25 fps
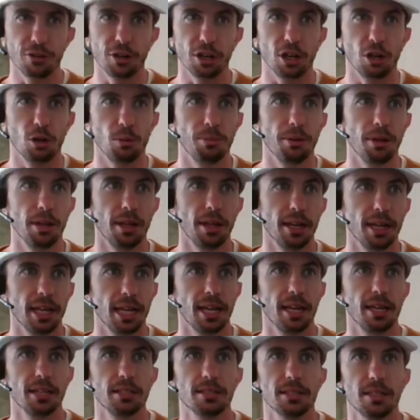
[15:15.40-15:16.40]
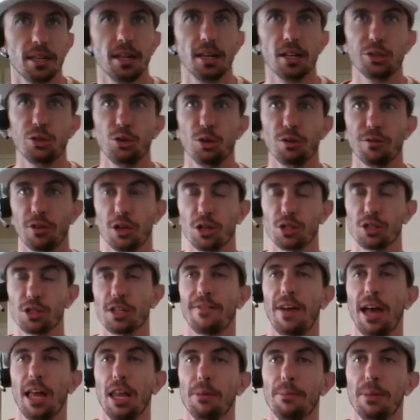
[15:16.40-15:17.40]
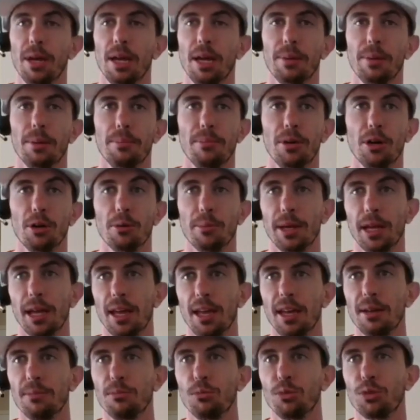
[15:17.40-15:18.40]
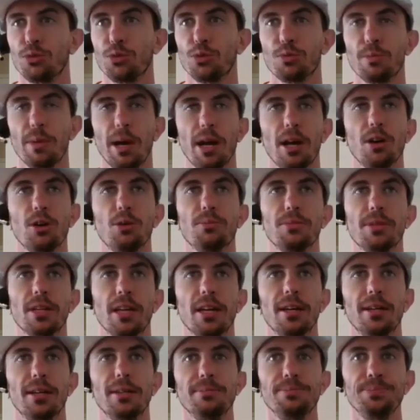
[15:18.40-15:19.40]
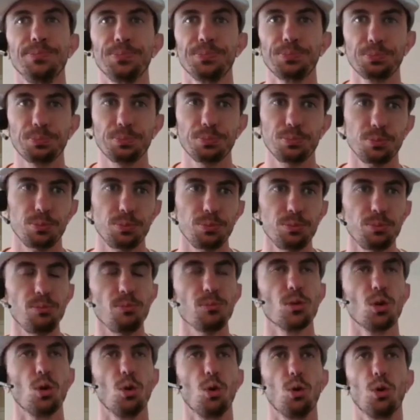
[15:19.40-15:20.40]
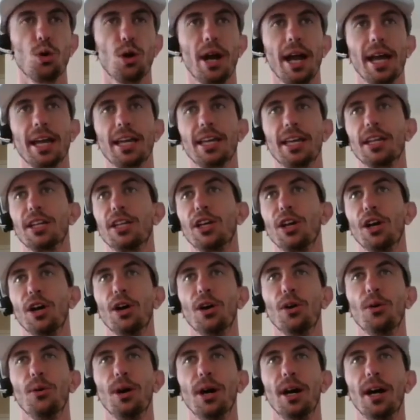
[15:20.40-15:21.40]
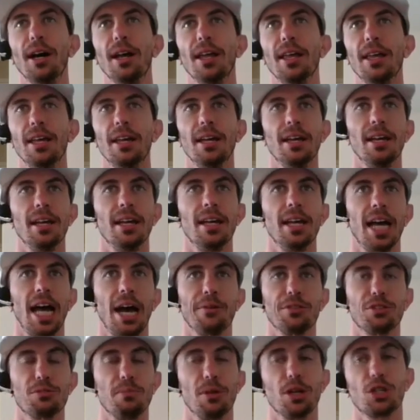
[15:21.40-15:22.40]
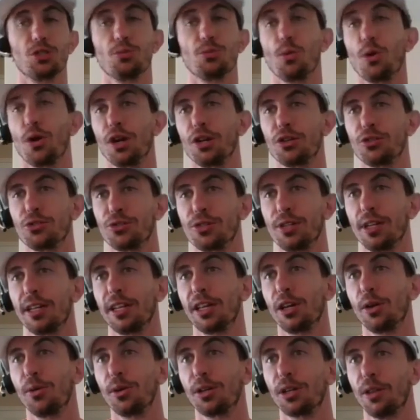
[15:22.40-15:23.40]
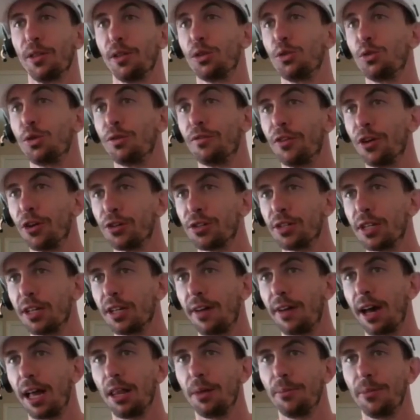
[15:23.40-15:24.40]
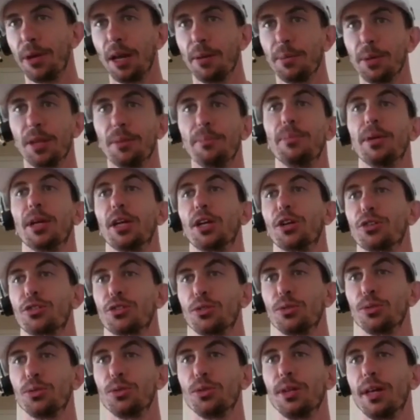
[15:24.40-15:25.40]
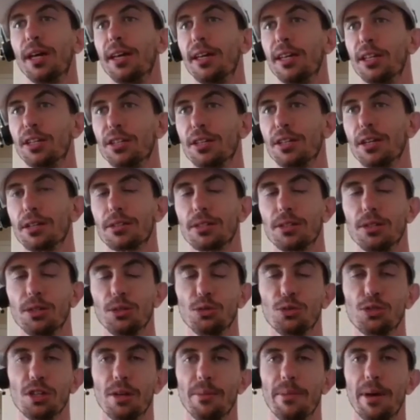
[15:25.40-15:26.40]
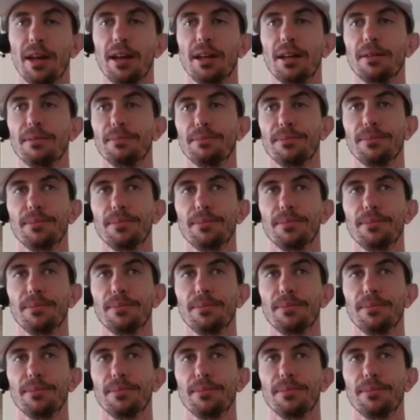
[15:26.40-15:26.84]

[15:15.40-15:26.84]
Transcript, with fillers: to go play at uh, University of Alabama Birmingham, which was my hometown, or I could go. Uh, I was much more interested in going to the University of Alabama, the bigger school in Tuscaloosa, about a